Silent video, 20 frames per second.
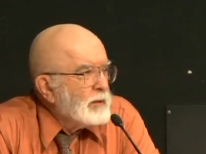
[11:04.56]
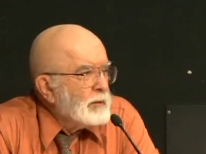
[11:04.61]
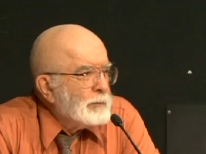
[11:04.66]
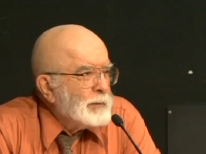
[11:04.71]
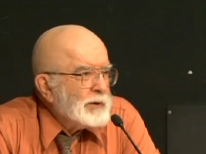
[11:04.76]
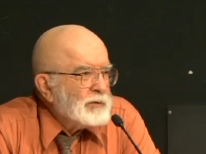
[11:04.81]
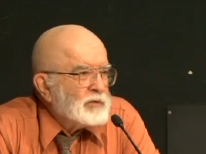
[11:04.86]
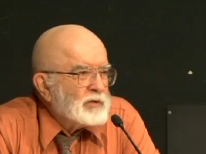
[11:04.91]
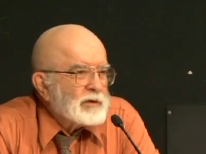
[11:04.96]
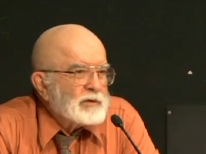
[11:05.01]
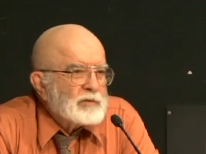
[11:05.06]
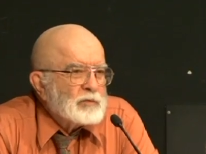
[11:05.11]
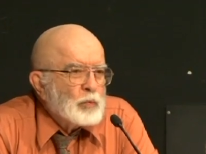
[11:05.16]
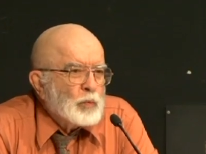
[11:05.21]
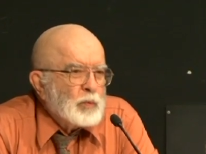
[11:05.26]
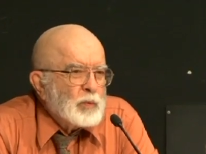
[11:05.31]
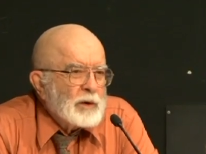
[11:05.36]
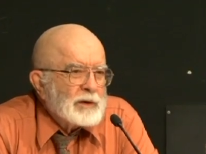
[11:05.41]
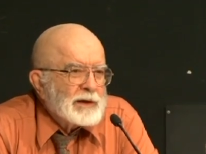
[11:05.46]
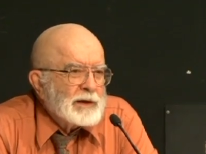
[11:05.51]
the basics.
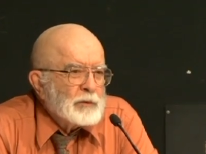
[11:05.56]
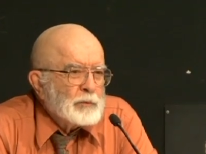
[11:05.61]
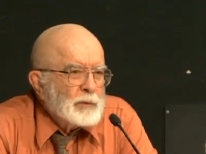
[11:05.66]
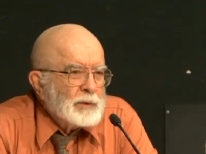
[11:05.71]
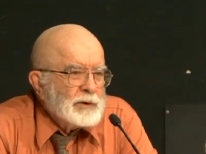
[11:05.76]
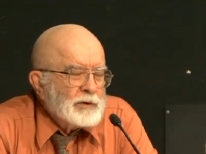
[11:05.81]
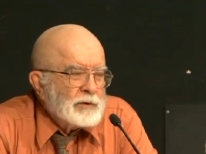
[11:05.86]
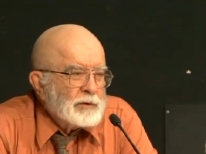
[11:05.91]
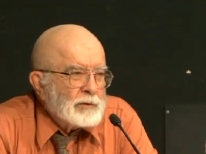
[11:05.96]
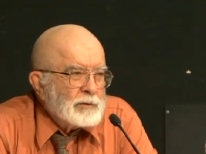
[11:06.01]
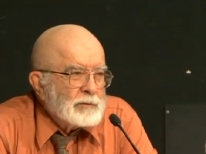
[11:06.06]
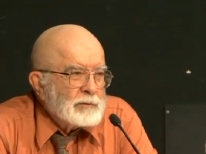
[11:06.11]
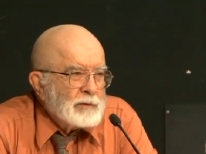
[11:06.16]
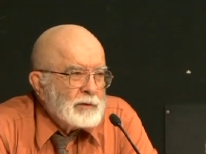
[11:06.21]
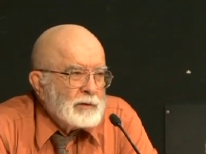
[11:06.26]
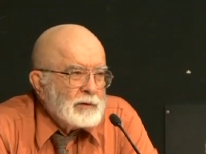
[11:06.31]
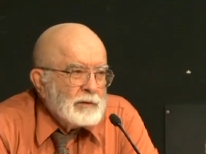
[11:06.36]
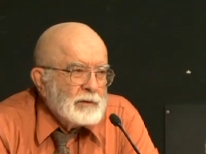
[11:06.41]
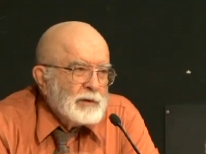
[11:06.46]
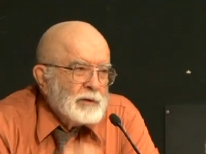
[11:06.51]
What can we do?
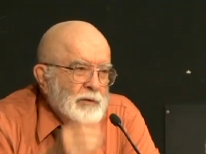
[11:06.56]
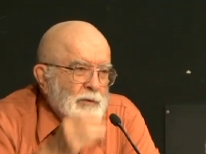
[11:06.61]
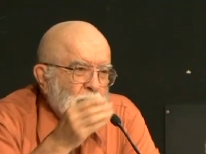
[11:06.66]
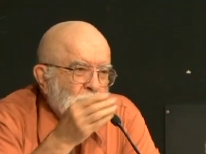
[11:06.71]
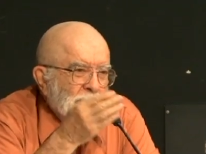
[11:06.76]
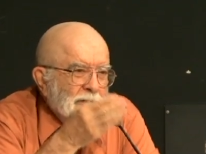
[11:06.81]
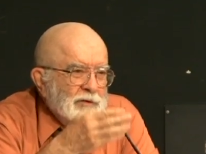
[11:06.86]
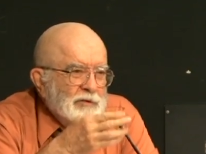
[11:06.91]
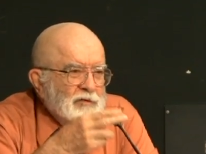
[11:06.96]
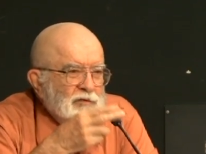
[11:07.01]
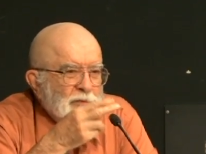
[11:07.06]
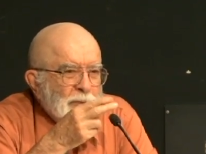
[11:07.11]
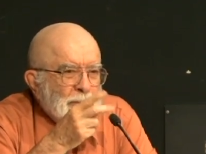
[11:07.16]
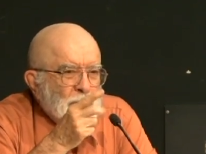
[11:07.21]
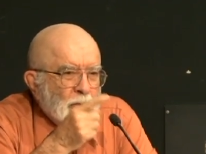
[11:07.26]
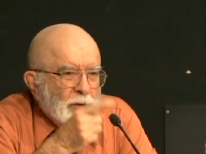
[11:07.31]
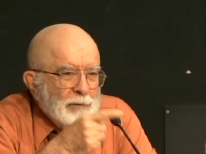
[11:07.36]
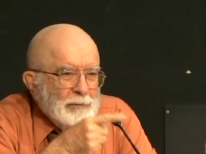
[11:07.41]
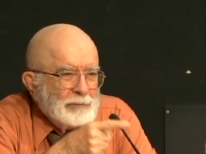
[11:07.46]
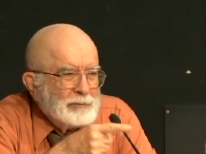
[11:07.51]
We can
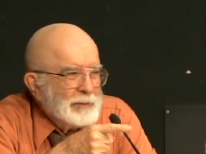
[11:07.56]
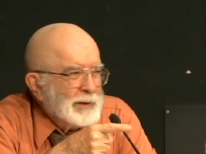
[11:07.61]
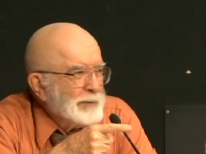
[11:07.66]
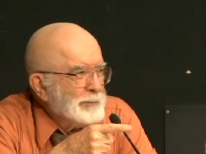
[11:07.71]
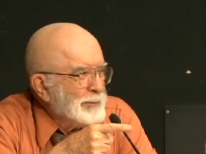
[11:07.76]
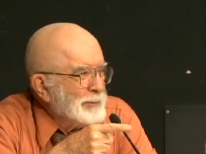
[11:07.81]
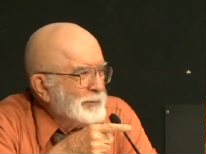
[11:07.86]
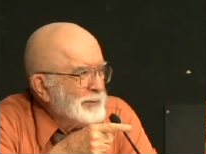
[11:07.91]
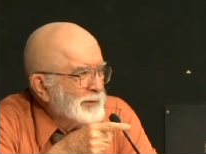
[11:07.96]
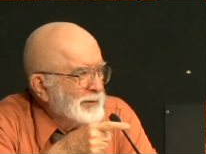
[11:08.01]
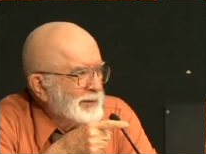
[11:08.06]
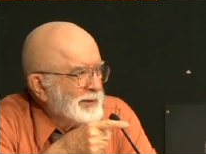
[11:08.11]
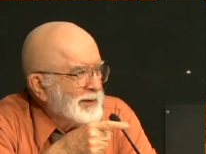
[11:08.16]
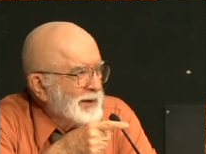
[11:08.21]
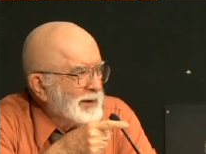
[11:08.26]
support people